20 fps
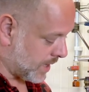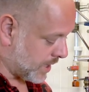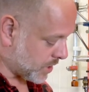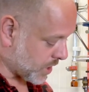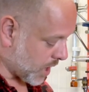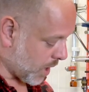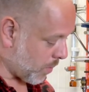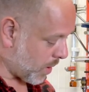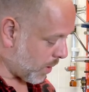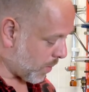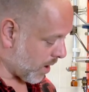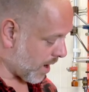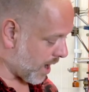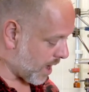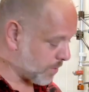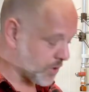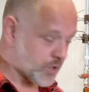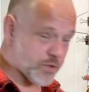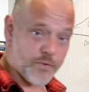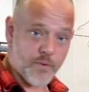So we were
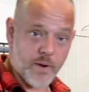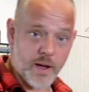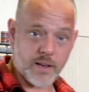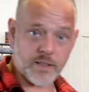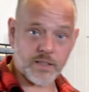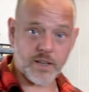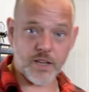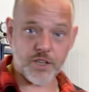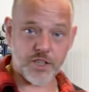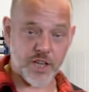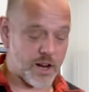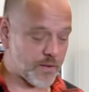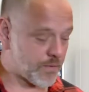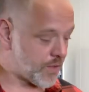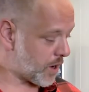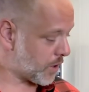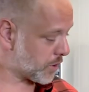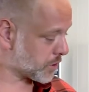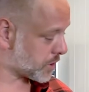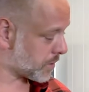able to find a set of
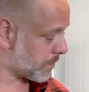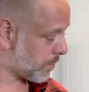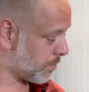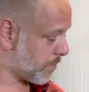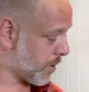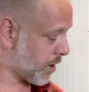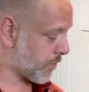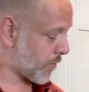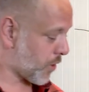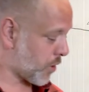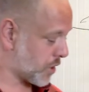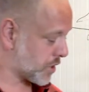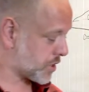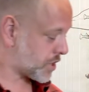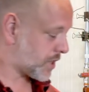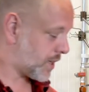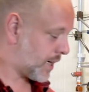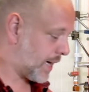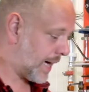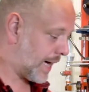those, but of
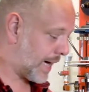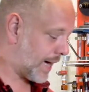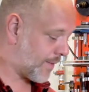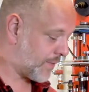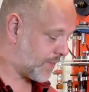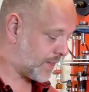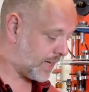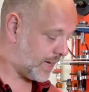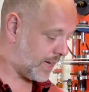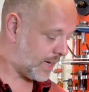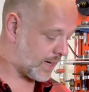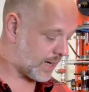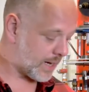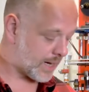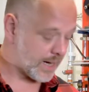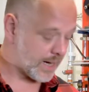course uh, the,